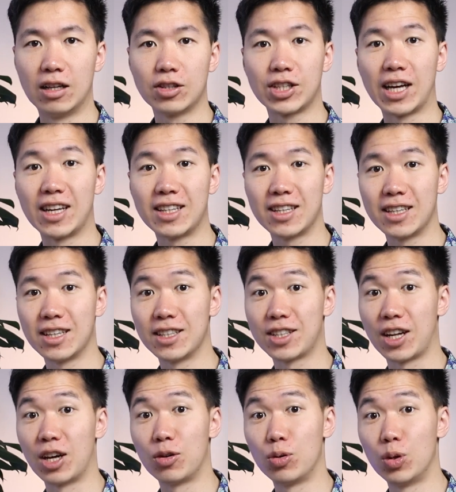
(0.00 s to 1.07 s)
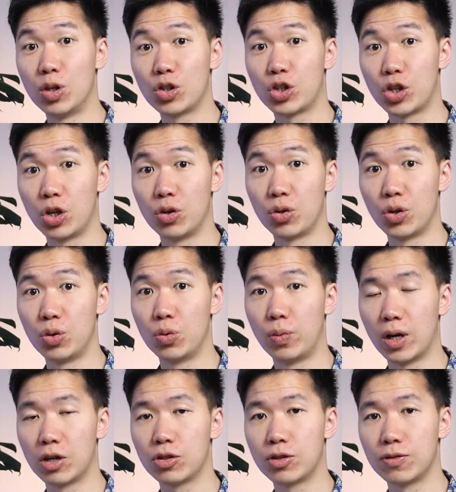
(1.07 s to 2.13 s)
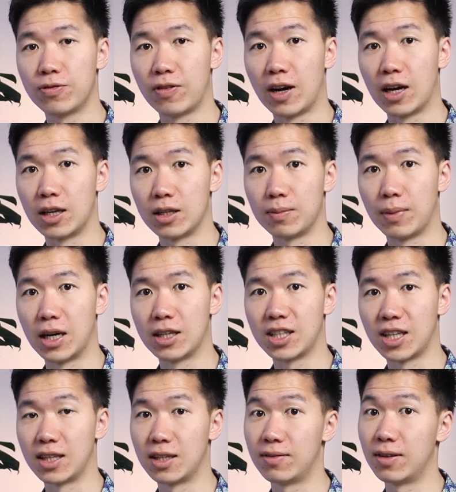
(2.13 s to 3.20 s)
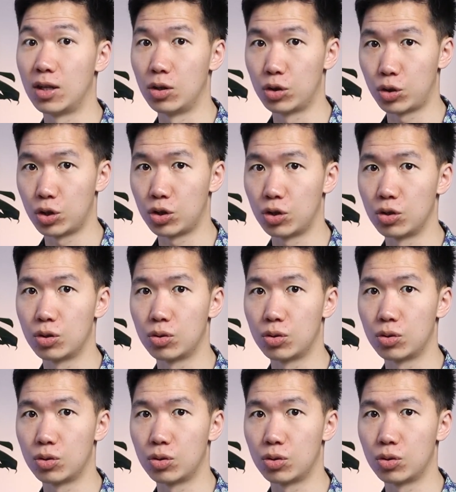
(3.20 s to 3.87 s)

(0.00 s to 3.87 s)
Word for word: Hello scientists, I will show you where to find my scientific illustration